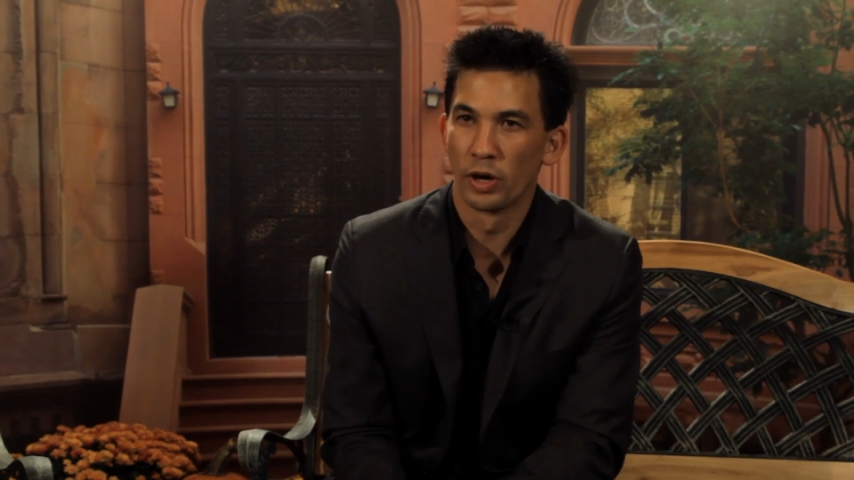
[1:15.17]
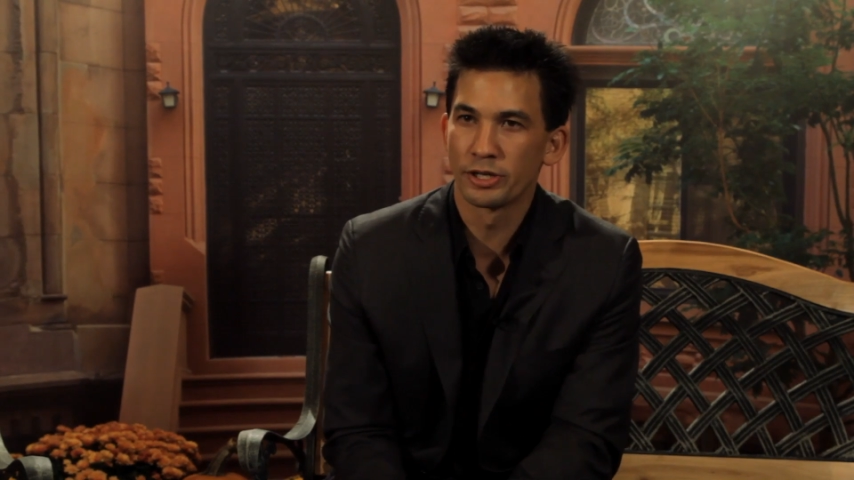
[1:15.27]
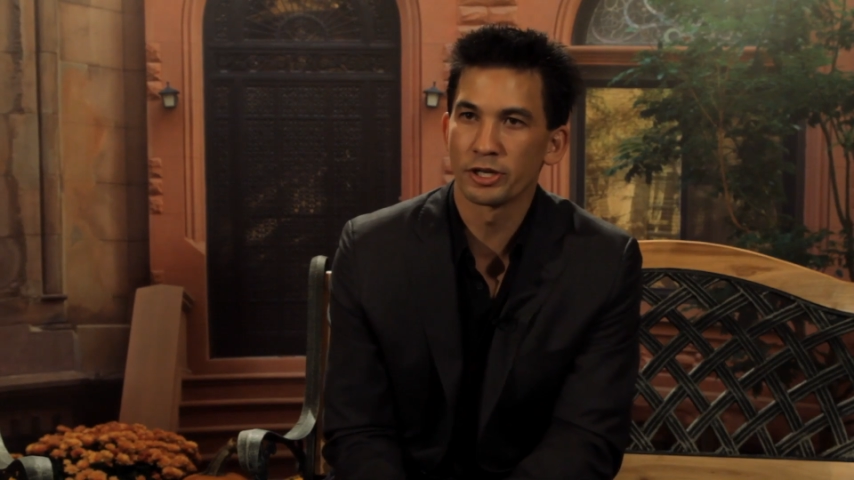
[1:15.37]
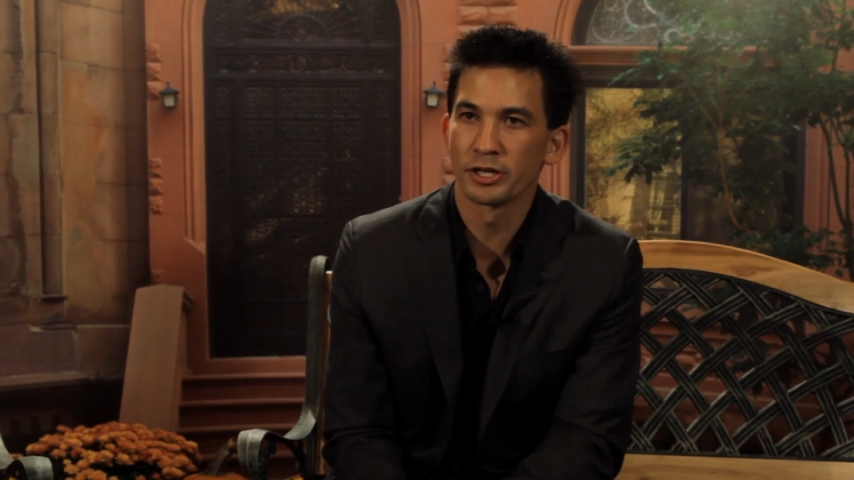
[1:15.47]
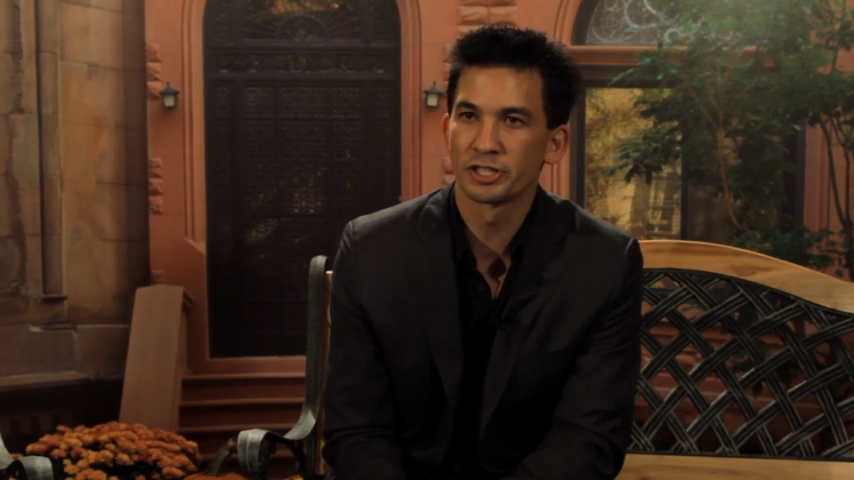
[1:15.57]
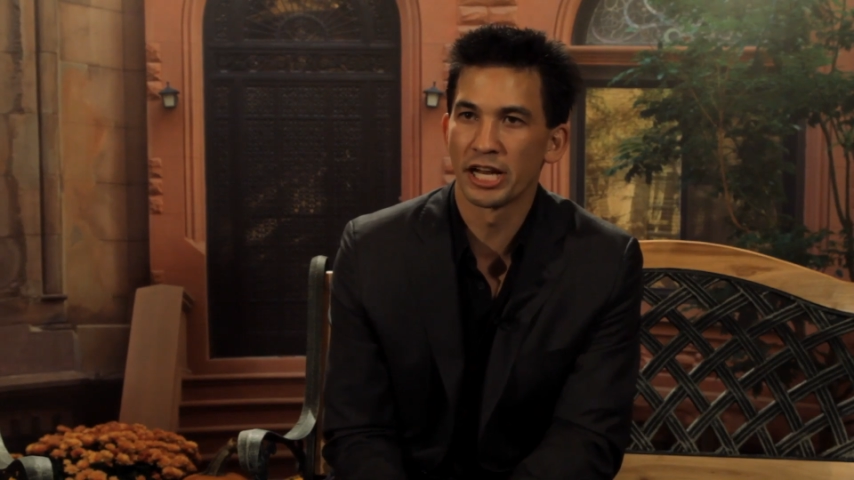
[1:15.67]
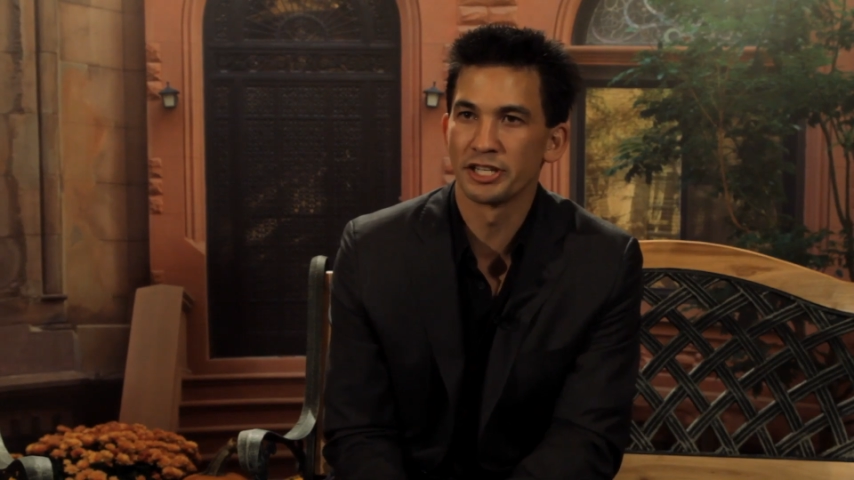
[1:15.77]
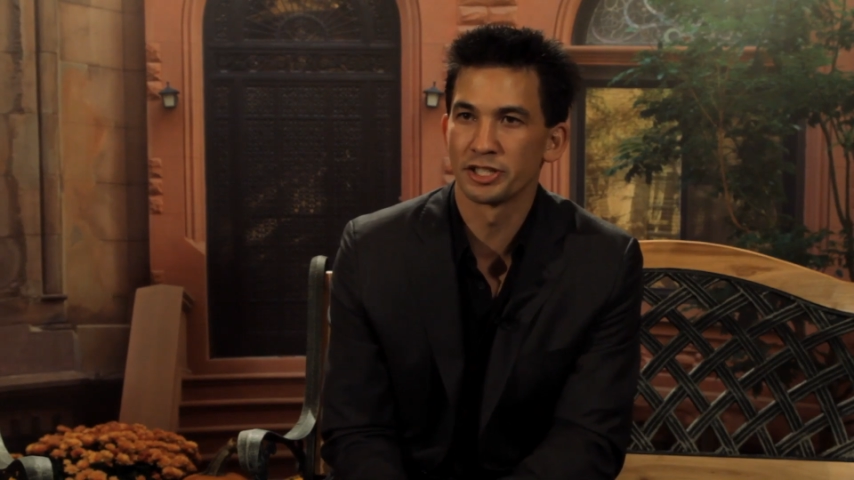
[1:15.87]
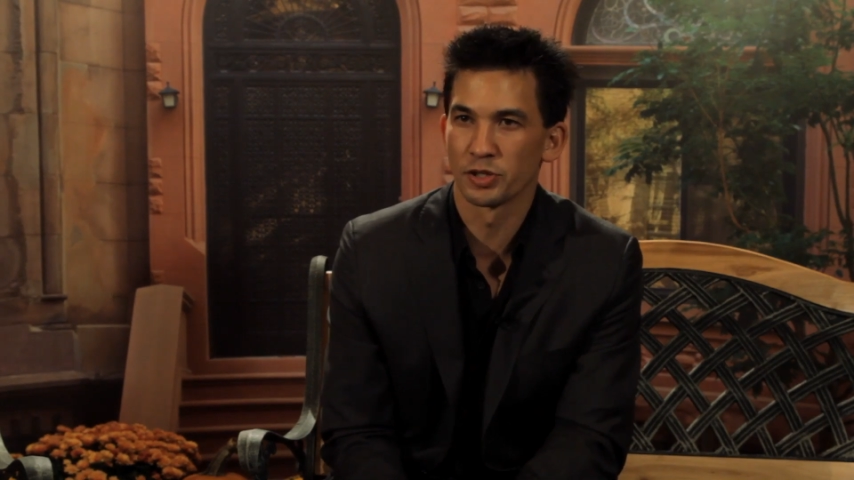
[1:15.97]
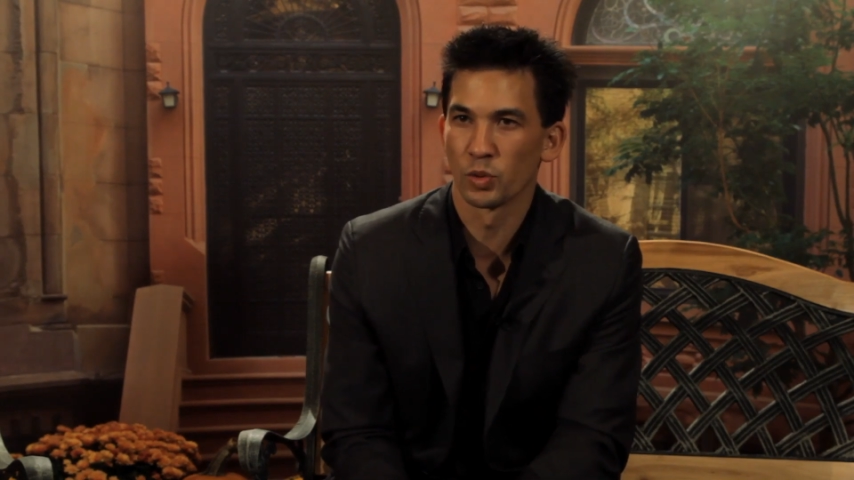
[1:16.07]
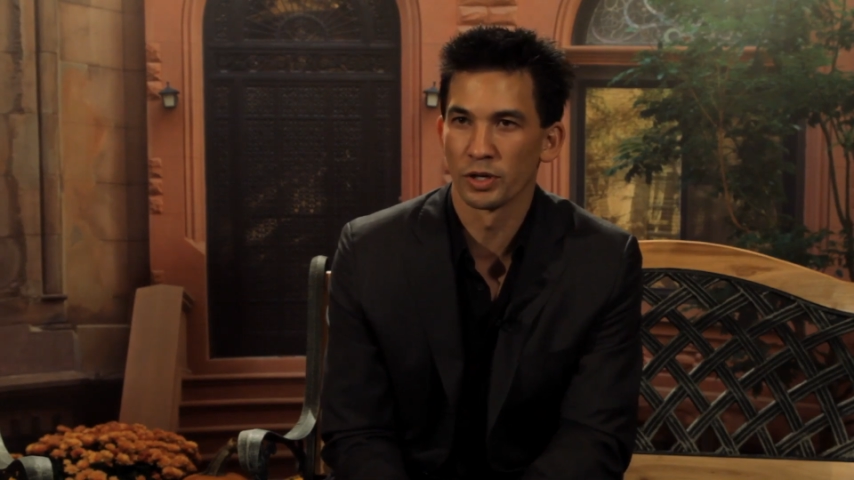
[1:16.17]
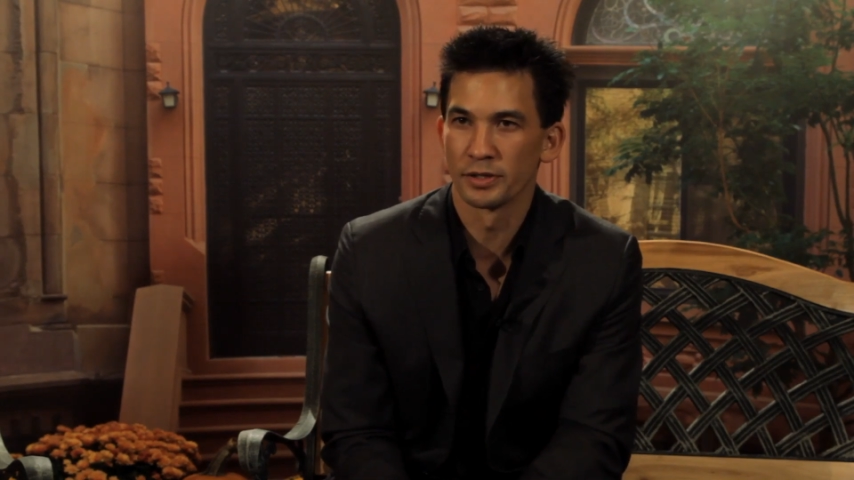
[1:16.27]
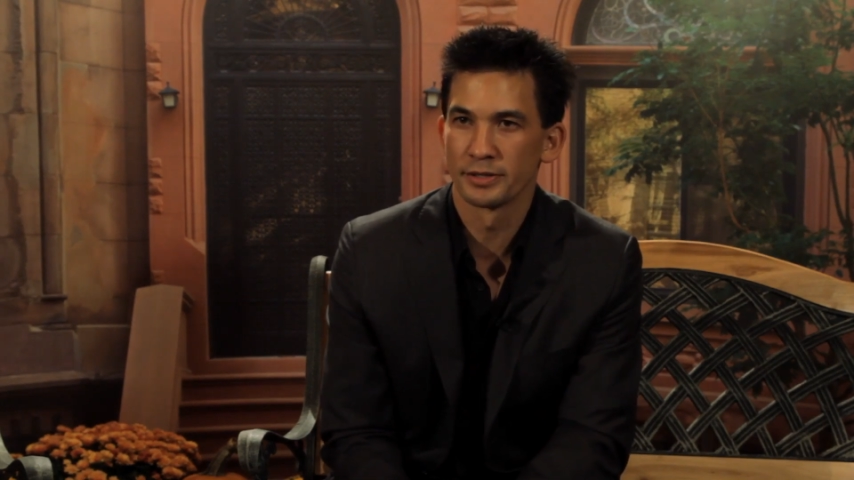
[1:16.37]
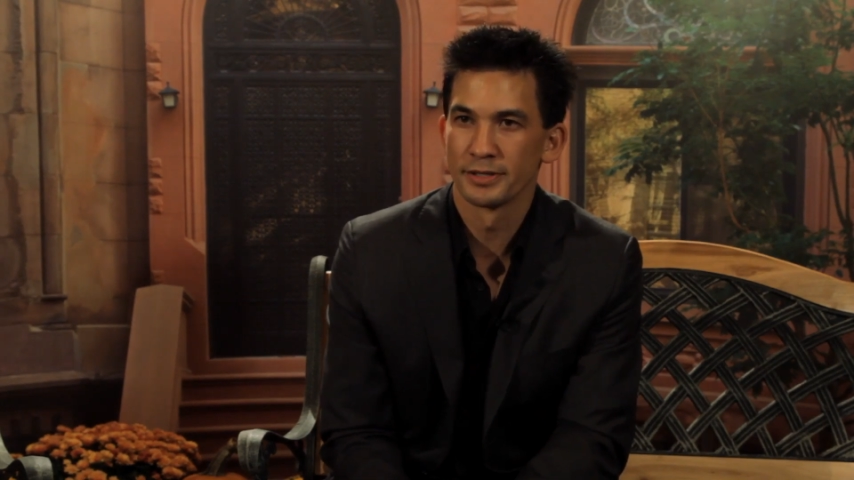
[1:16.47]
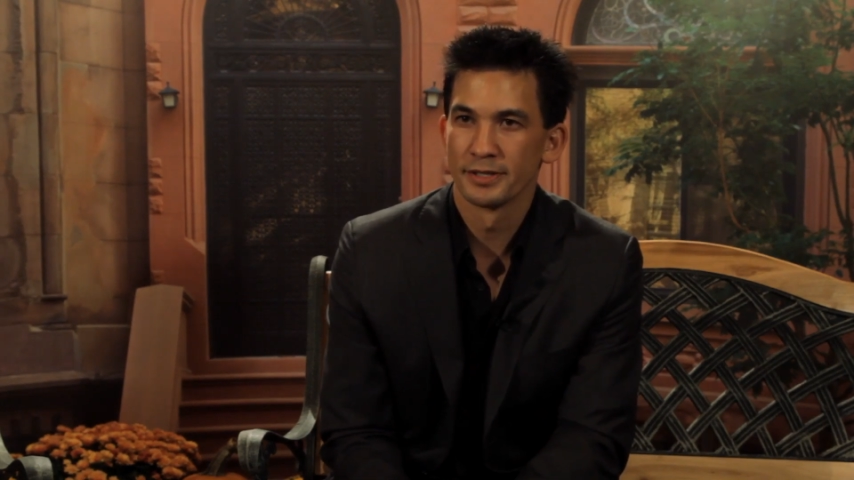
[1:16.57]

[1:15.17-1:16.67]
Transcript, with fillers: Wonder changes the world.